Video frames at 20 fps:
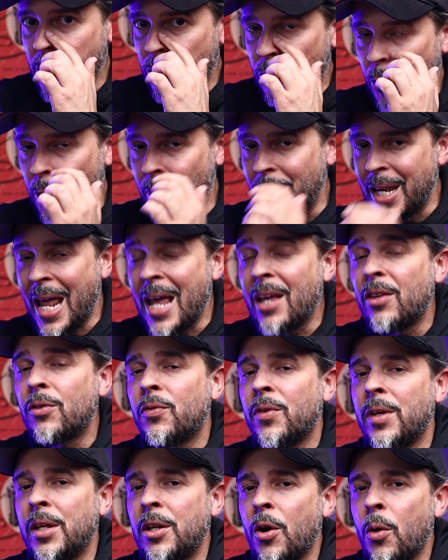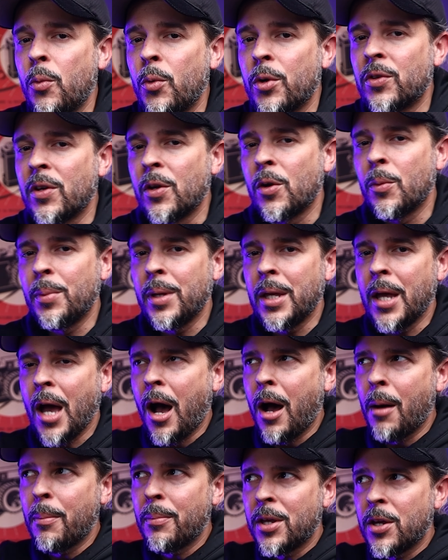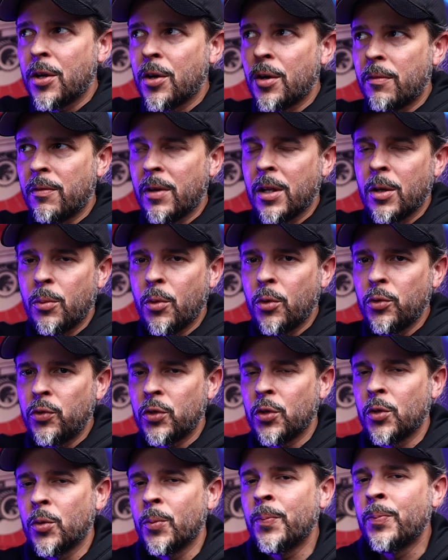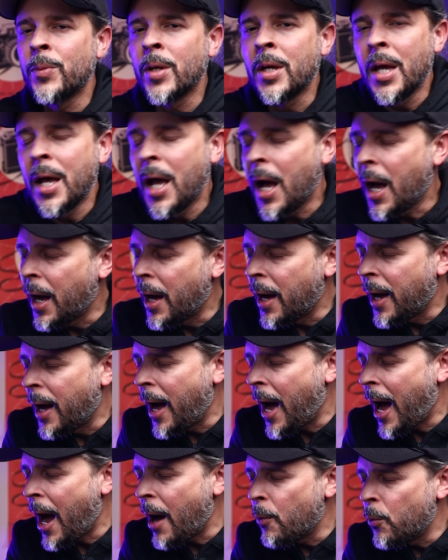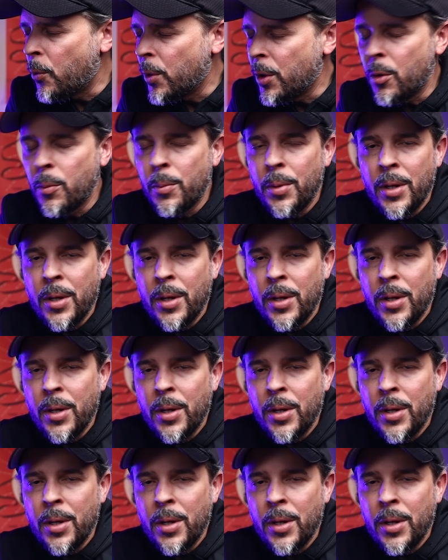So next video, which it'll be up here available soon, I will